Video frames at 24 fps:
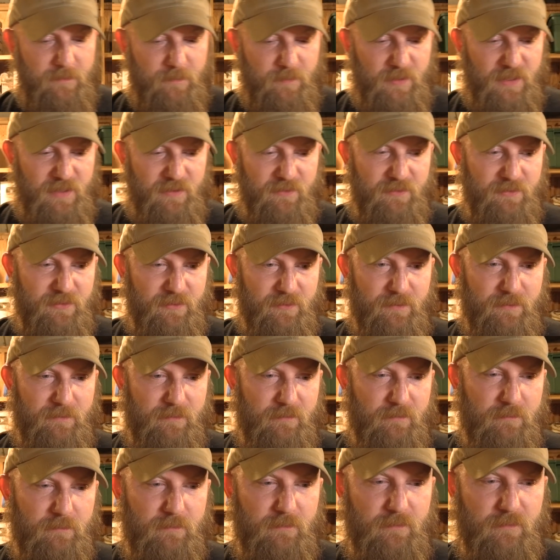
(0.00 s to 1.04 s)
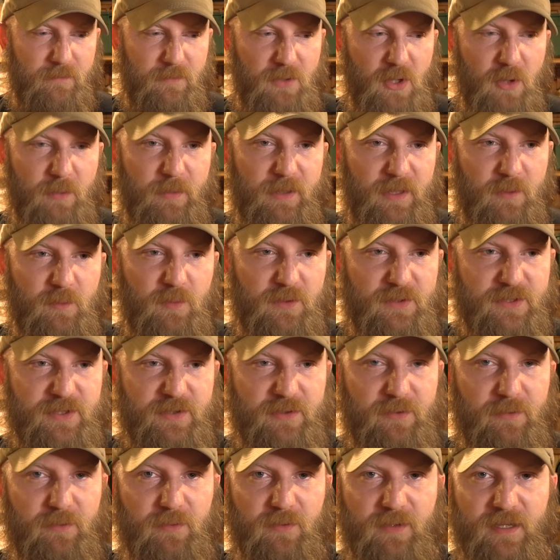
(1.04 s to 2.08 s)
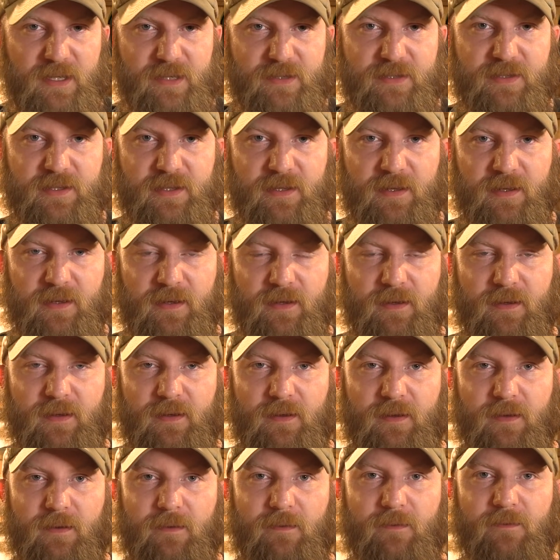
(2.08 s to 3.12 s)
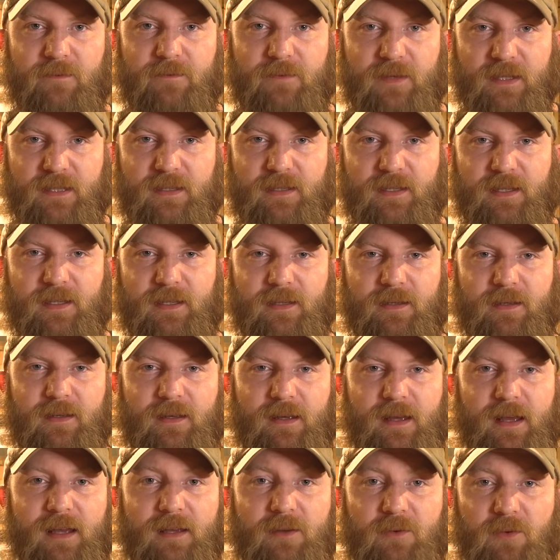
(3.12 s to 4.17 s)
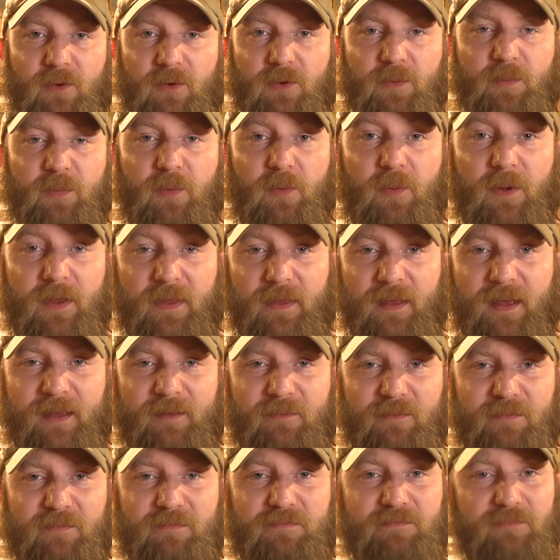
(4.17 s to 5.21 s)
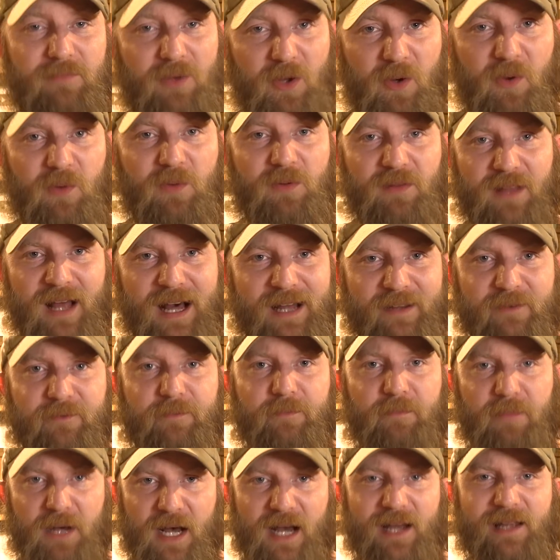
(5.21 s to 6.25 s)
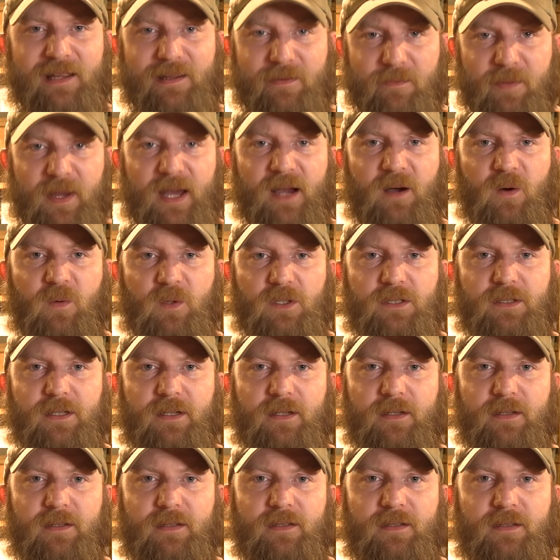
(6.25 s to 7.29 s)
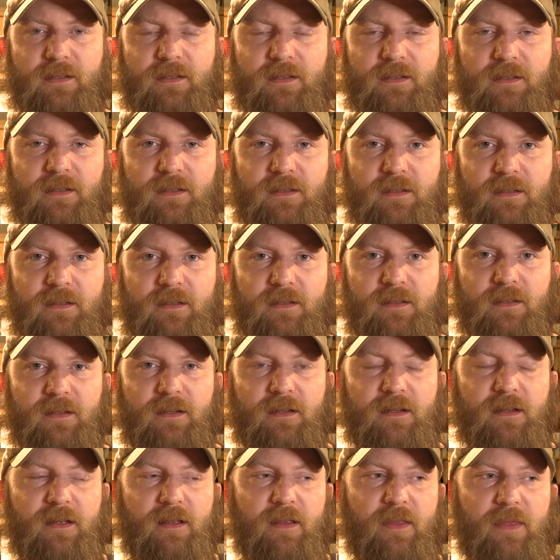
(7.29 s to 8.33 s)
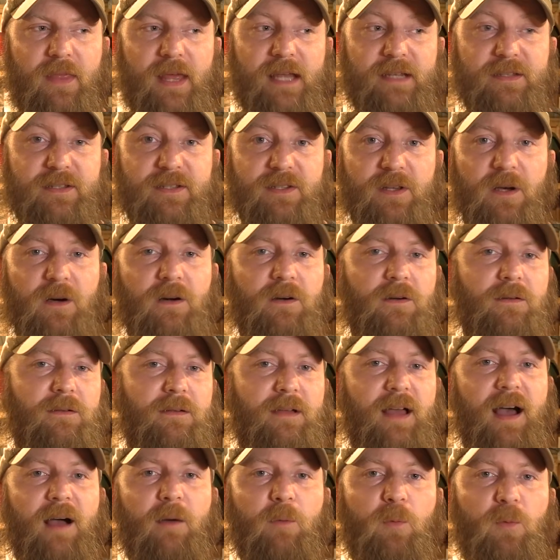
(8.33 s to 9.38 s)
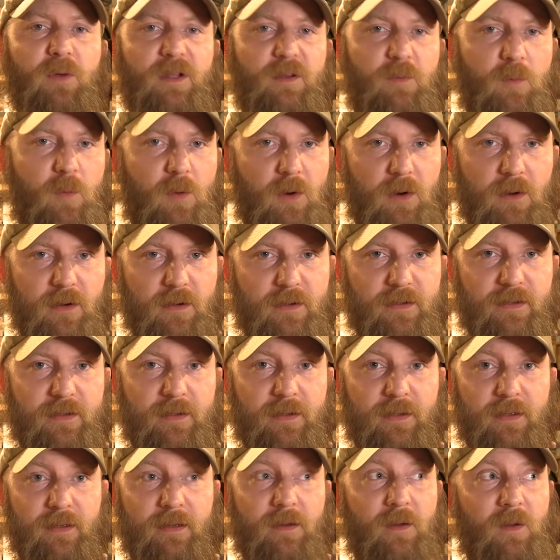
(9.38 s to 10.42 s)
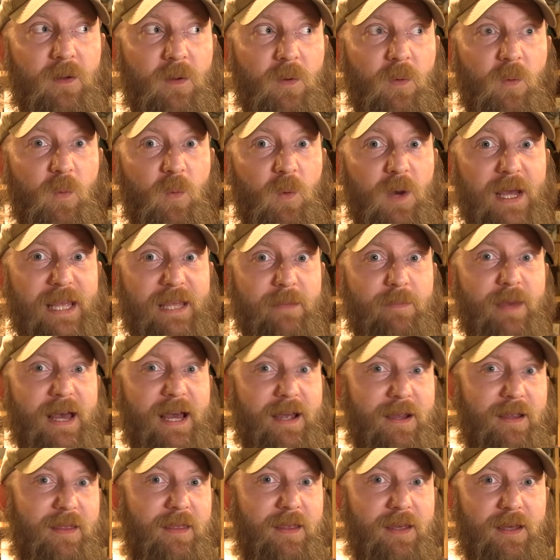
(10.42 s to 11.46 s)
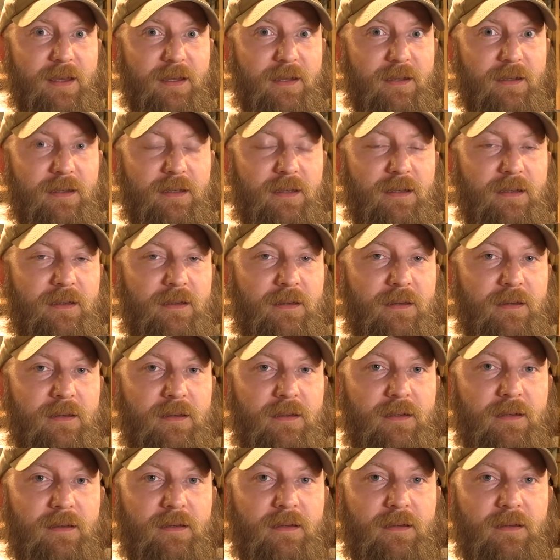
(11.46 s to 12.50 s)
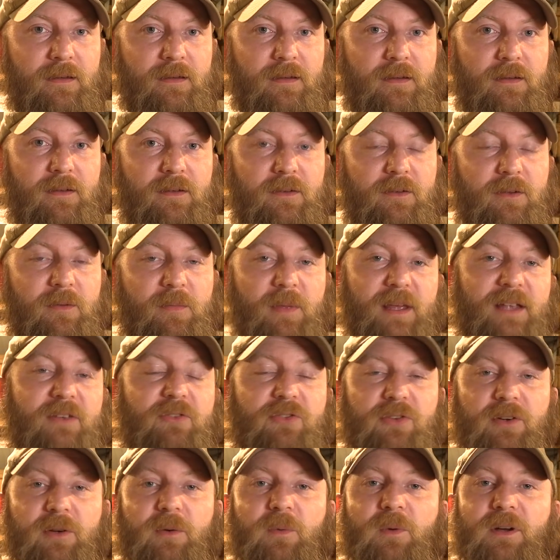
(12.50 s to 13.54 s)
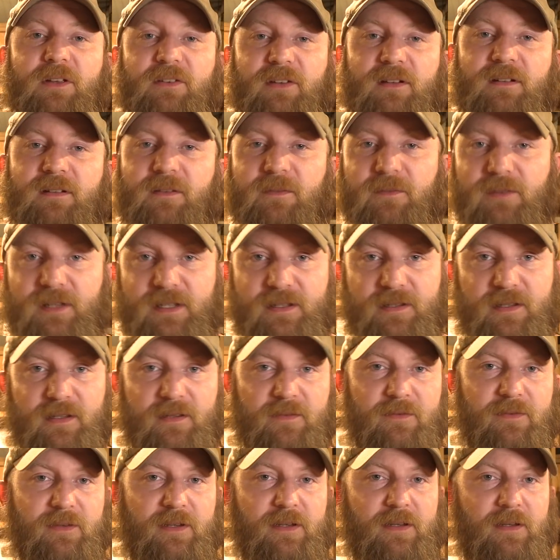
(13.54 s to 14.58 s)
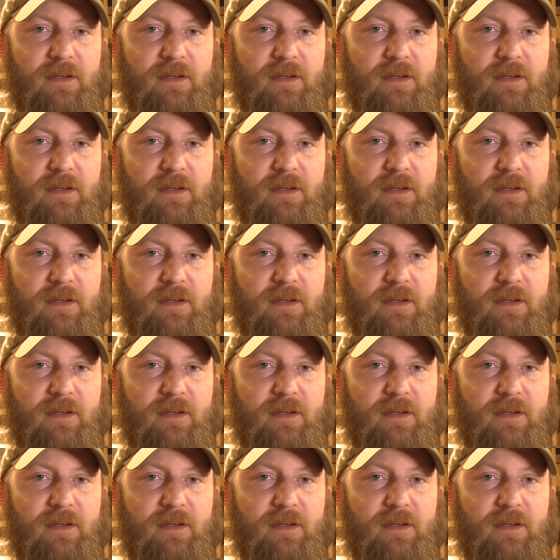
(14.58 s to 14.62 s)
Because nobody wants to risk offending a group with a whole lot of buying power. That song got reworked way back then to make sure it wasn't offensive